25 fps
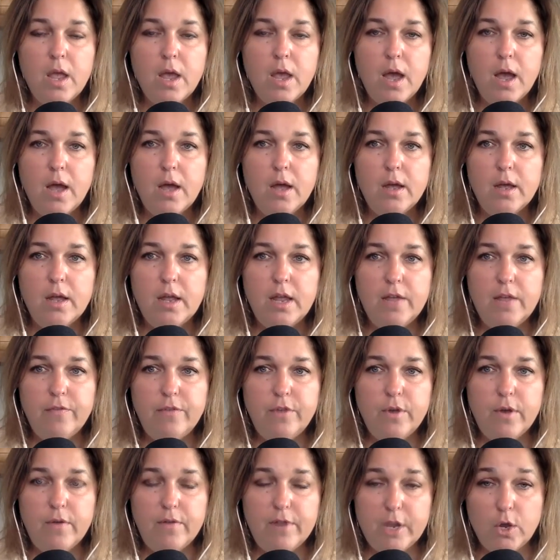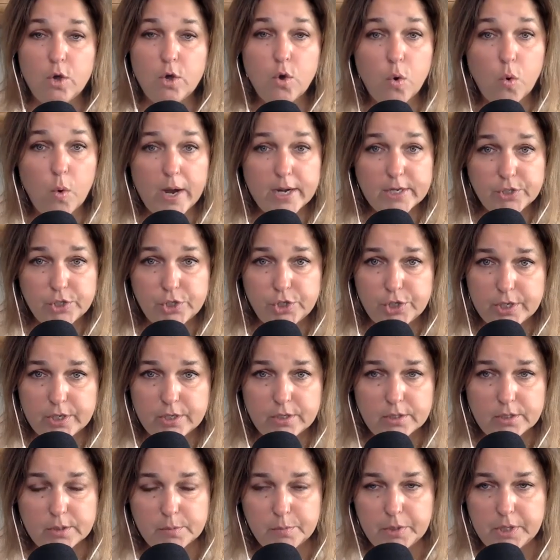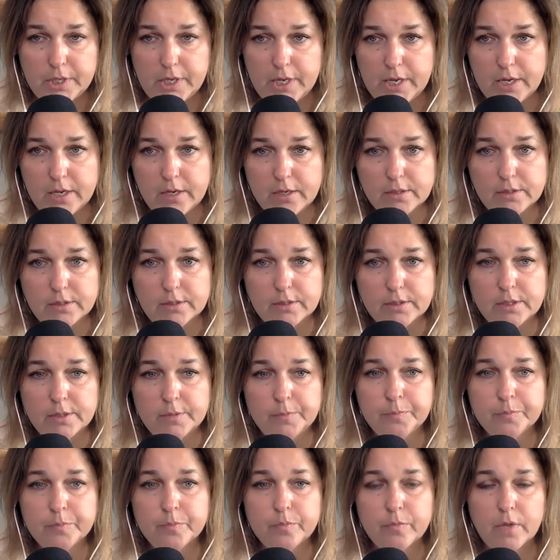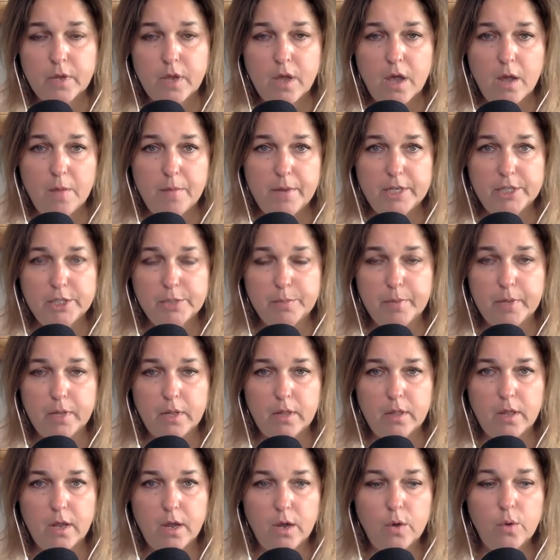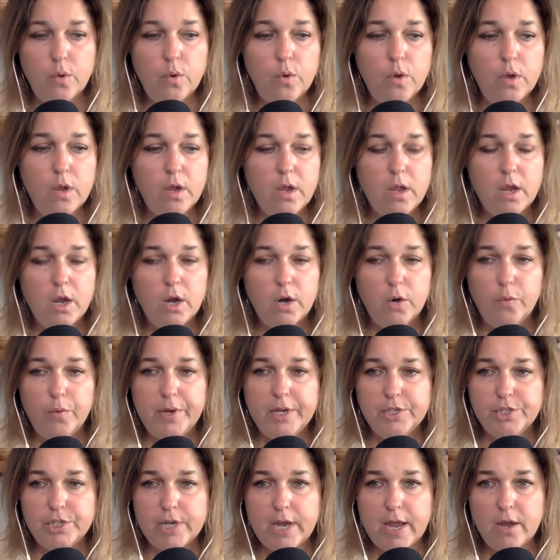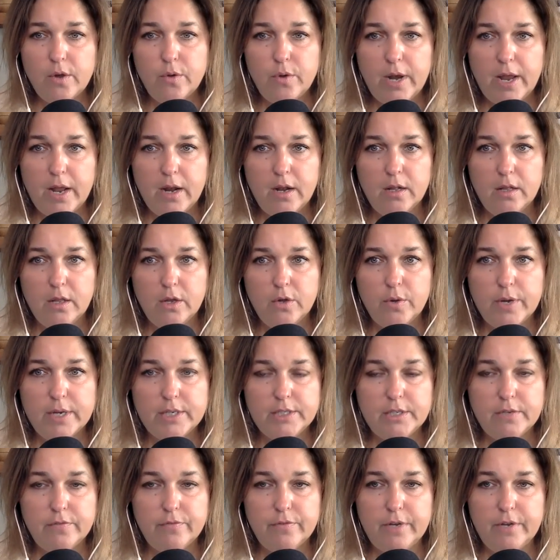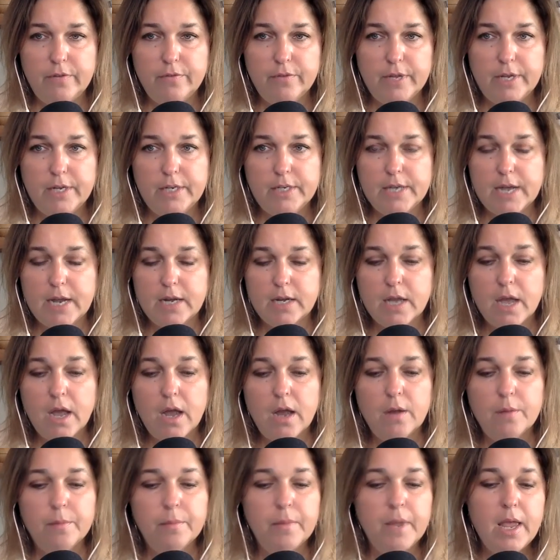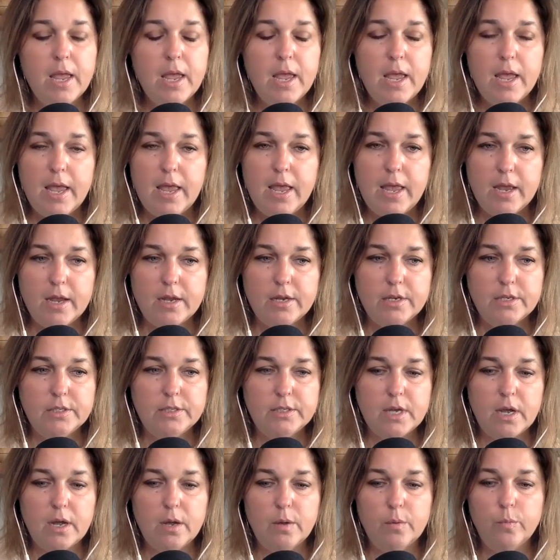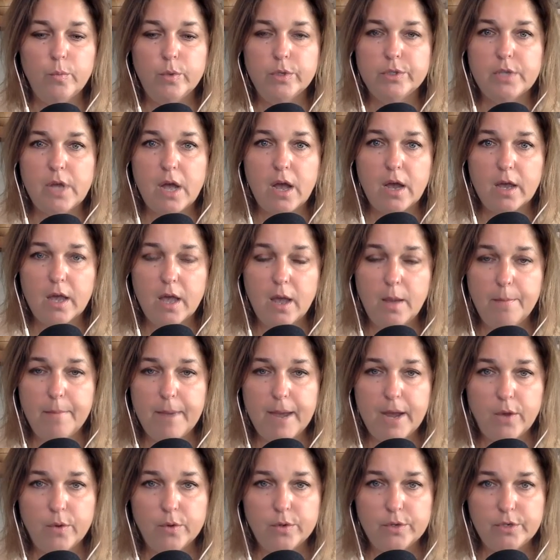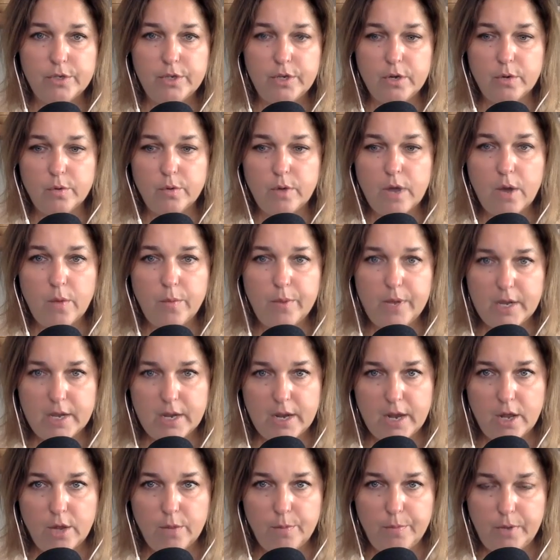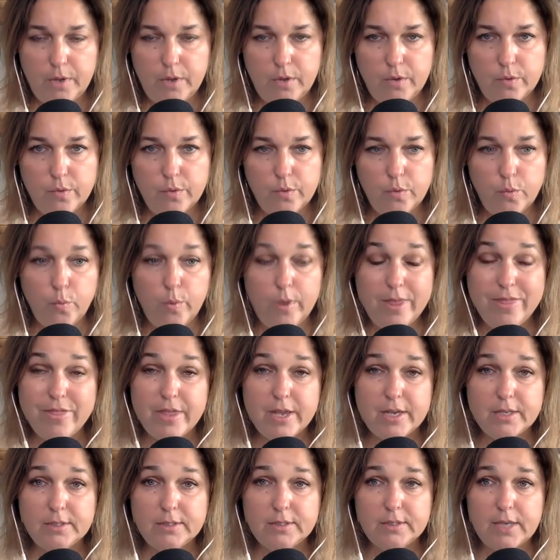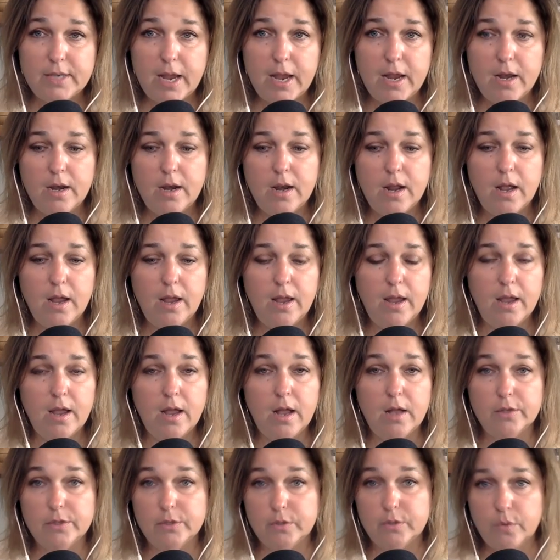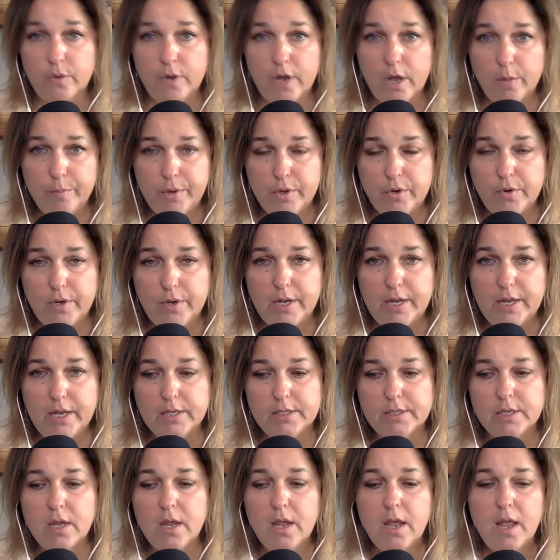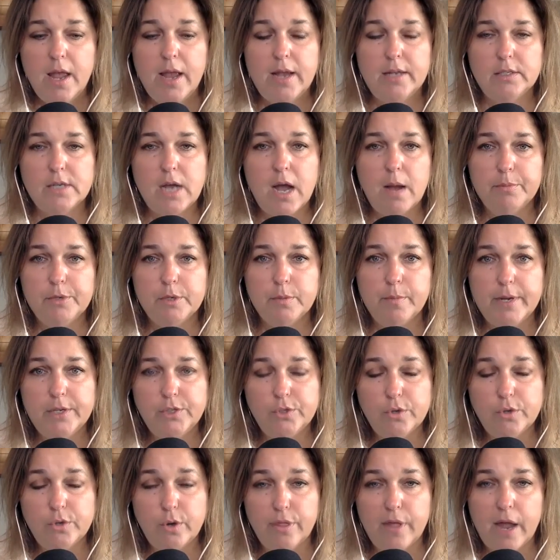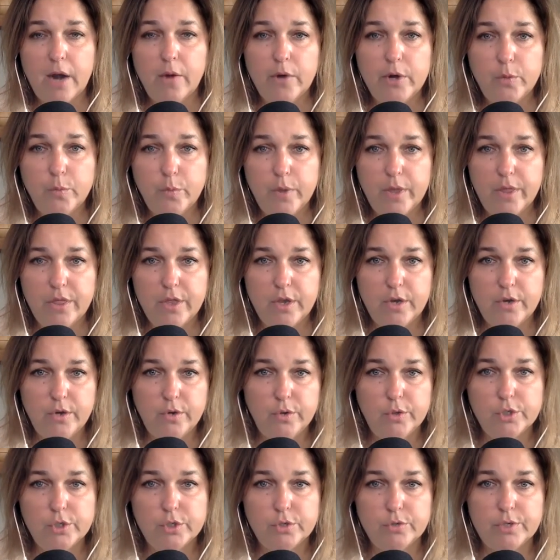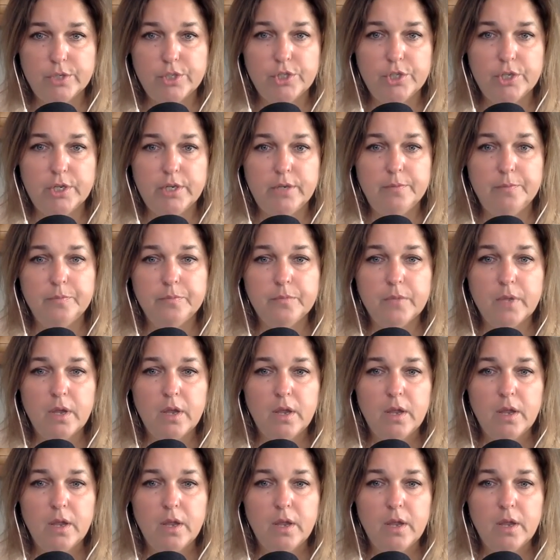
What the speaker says: if you have any questions, please comment below, reach out at hello@tiffanyflayton.com. And we'll talk about, how we can help you with this and also help you to eat and to optimize your thyroid with nutrition.